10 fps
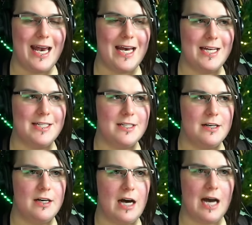
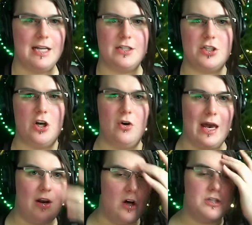And uh, and
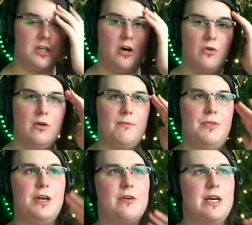so, and also,
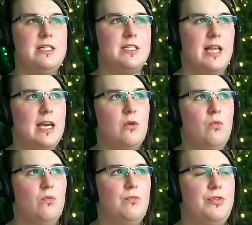there is like,